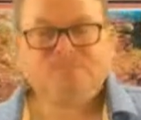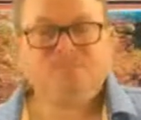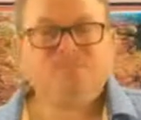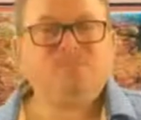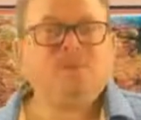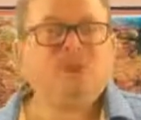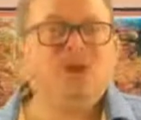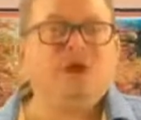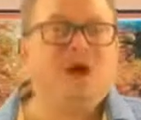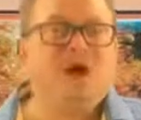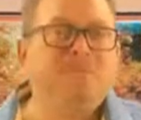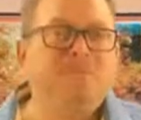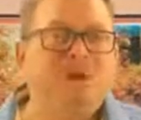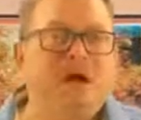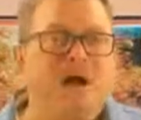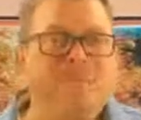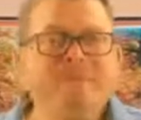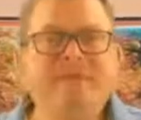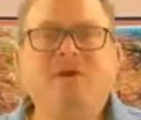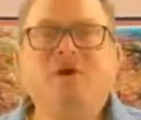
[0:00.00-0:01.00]
how
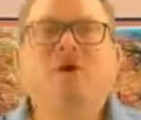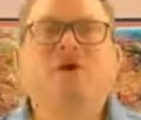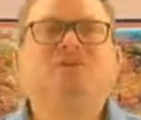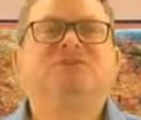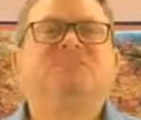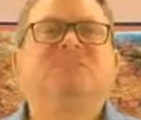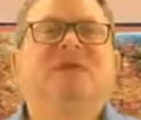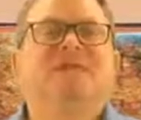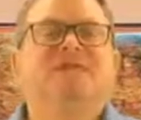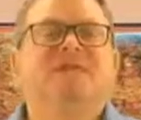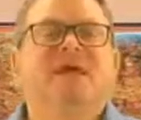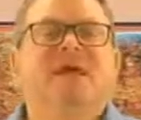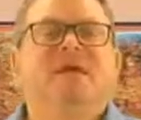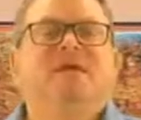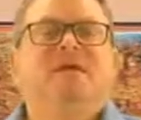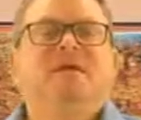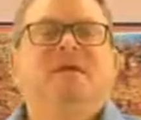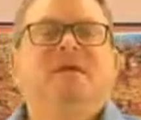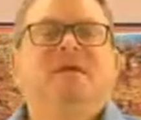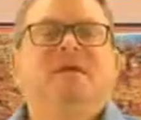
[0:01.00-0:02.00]
many calls you make today?
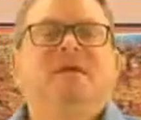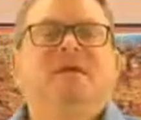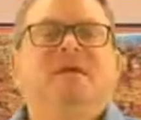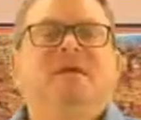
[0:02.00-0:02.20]
How many